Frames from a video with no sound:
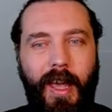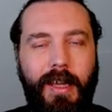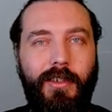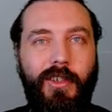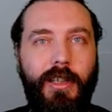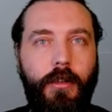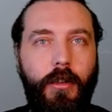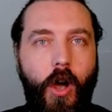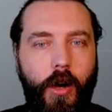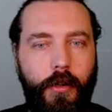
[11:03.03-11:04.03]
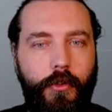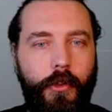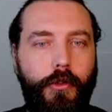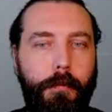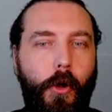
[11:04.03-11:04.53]
anti-large
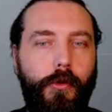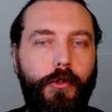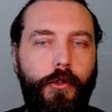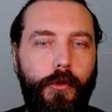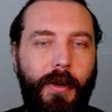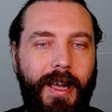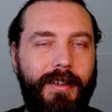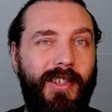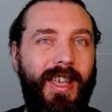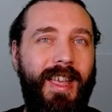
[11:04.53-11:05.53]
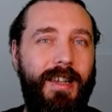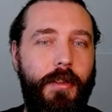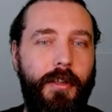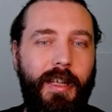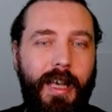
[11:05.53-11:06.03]
as opposed to
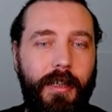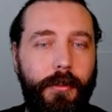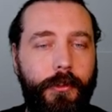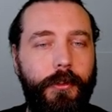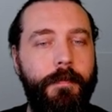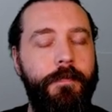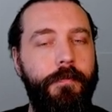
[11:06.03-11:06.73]
anti-anything else.